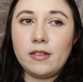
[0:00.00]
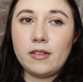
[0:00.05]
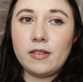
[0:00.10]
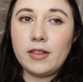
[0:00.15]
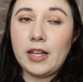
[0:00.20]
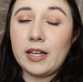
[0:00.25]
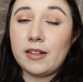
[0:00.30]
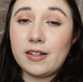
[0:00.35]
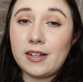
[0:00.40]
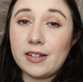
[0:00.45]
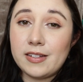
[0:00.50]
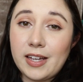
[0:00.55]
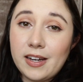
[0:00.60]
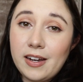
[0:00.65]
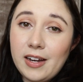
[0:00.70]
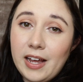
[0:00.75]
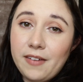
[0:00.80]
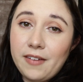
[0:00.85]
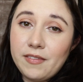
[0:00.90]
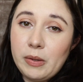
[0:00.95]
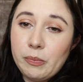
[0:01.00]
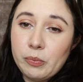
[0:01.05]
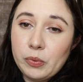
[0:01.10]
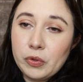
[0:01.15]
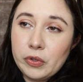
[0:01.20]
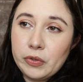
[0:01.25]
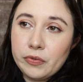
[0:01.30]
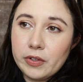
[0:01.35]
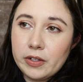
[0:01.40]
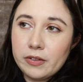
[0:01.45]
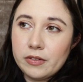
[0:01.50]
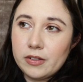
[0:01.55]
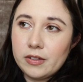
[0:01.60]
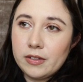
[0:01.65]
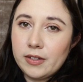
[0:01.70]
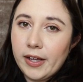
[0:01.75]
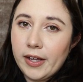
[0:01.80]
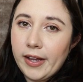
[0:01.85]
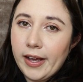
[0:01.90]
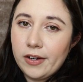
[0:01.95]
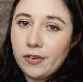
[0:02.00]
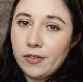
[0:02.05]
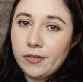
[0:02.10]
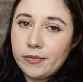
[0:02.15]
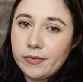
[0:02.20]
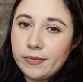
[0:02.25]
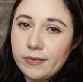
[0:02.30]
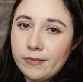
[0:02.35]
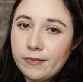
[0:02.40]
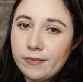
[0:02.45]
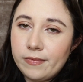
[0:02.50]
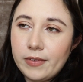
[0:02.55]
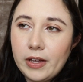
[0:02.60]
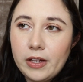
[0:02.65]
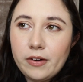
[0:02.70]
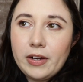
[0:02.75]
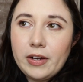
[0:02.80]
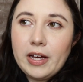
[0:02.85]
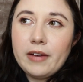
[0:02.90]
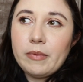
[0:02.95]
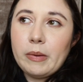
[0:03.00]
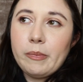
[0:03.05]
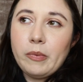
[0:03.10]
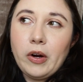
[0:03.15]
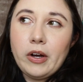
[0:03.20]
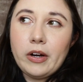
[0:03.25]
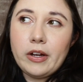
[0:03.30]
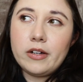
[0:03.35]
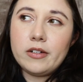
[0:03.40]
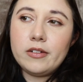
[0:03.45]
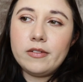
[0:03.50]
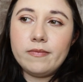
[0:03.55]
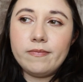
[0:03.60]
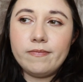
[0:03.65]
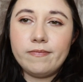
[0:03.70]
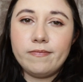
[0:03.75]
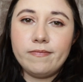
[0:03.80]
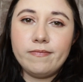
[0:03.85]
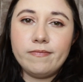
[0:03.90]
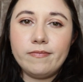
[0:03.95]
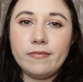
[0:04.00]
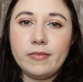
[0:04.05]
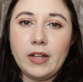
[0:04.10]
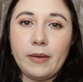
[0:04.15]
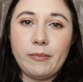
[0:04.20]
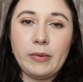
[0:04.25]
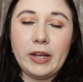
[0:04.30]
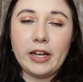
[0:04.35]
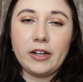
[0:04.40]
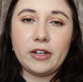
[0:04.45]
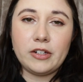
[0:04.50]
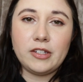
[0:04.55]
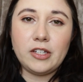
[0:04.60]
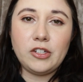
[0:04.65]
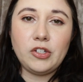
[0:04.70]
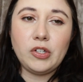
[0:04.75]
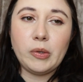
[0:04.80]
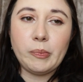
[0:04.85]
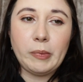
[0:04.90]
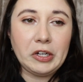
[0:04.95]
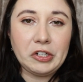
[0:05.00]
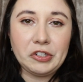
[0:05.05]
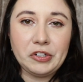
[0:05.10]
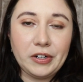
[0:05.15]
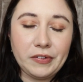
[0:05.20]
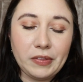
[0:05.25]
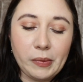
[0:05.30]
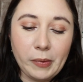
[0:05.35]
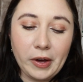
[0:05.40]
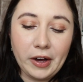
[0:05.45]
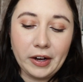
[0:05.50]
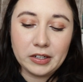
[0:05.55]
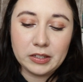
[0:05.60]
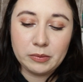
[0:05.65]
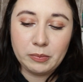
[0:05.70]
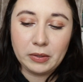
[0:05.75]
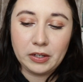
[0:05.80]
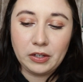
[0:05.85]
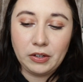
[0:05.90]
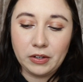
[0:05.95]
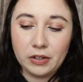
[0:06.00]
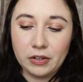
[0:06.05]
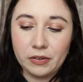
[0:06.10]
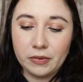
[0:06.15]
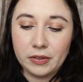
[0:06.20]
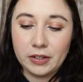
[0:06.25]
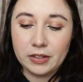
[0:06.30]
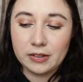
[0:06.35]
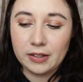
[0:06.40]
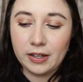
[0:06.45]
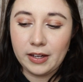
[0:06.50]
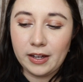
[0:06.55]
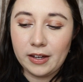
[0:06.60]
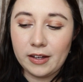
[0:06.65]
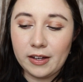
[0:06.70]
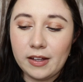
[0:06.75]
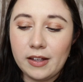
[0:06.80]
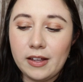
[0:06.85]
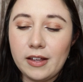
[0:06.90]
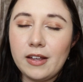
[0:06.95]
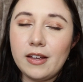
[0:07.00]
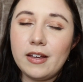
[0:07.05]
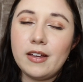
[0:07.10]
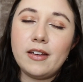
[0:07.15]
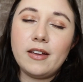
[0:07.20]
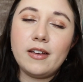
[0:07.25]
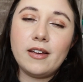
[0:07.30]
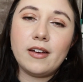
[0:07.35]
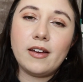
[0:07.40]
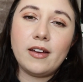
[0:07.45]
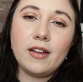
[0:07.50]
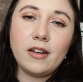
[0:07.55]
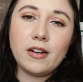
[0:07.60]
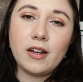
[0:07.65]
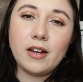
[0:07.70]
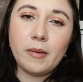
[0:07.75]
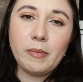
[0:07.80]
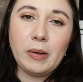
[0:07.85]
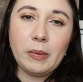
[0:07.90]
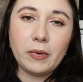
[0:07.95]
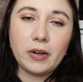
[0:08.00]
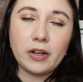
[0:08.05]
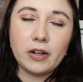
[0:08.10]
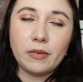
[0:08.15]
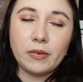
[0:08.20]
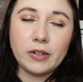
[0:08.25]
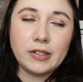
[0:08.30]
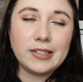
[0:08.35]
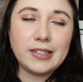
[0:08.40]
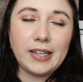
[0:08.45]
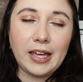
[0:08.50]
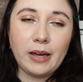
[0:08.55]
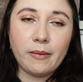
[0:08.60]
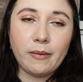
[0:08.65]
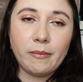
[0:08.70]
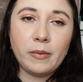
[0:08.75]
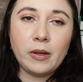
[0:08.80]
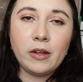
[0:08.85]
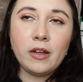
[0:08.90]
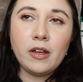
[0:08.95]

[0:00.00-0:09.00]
because I didn't have any proof. I was just like, I don't have my product. I mean, I could send you a picture of the box, but you can always like, you know how people can always scam.